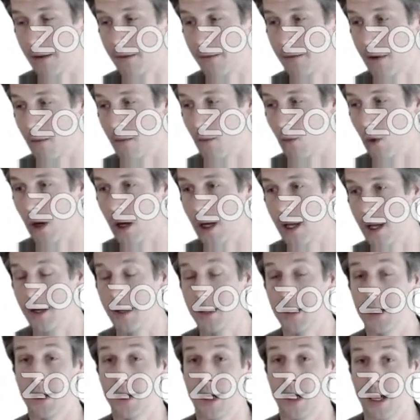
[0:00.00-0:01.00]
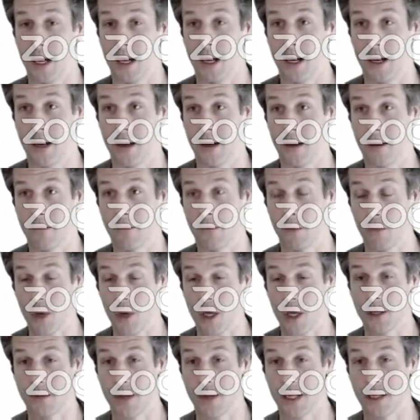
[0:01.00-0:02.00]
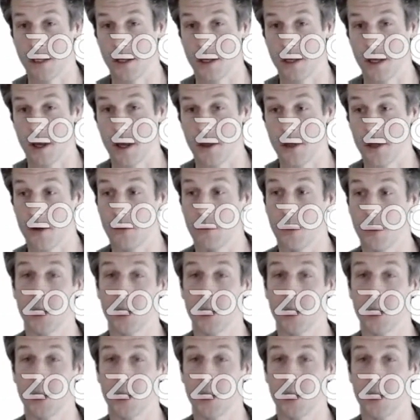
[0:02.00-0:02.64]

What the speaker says: from one domain to the other.